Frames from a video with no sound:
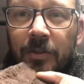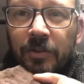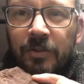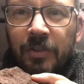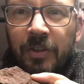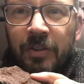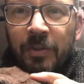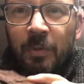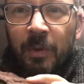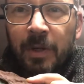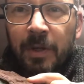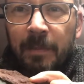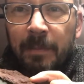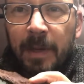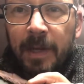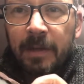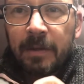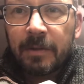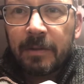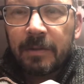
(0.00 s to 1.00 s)
said you wanted to
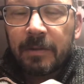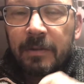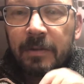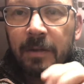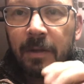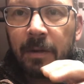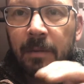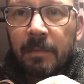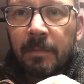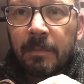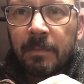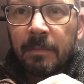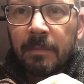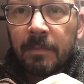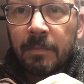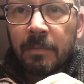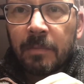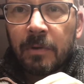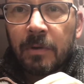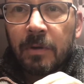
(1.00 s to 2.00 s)
make
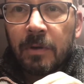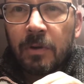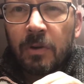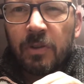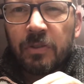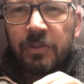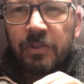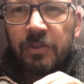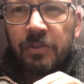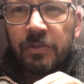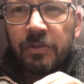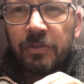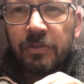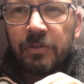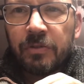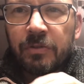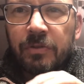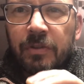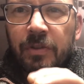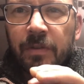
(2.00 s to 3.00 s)
some cottages
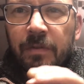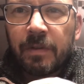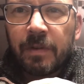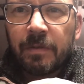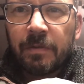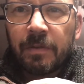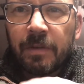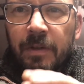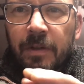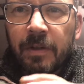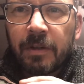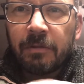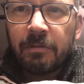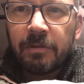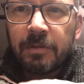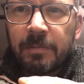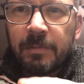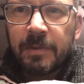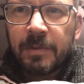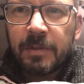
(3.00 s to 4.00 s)
or something for like a
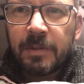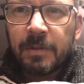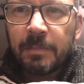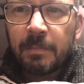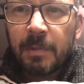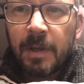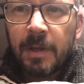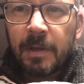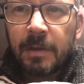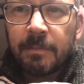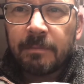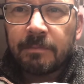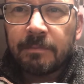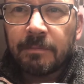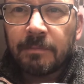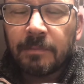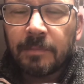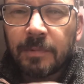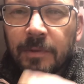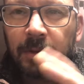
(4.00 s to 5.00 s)
Christmas display.
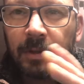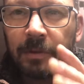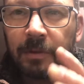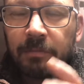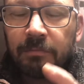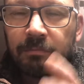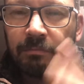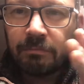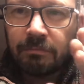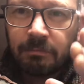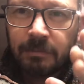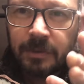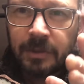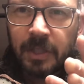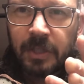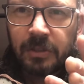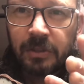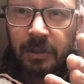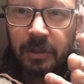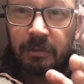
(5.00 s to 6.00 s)
So
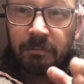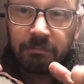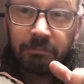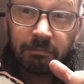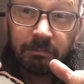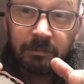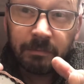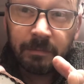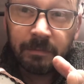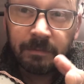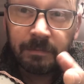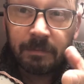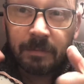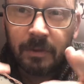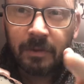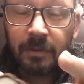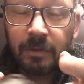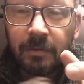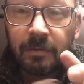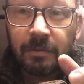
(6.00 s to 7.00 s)
essentially
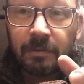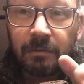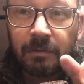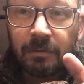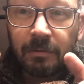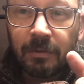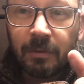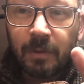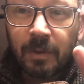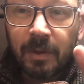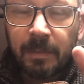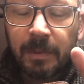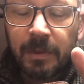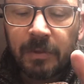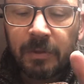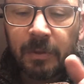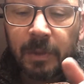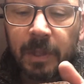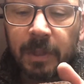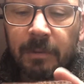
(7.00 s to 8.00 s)
do what I've been
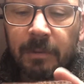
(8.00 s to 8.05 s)
doing.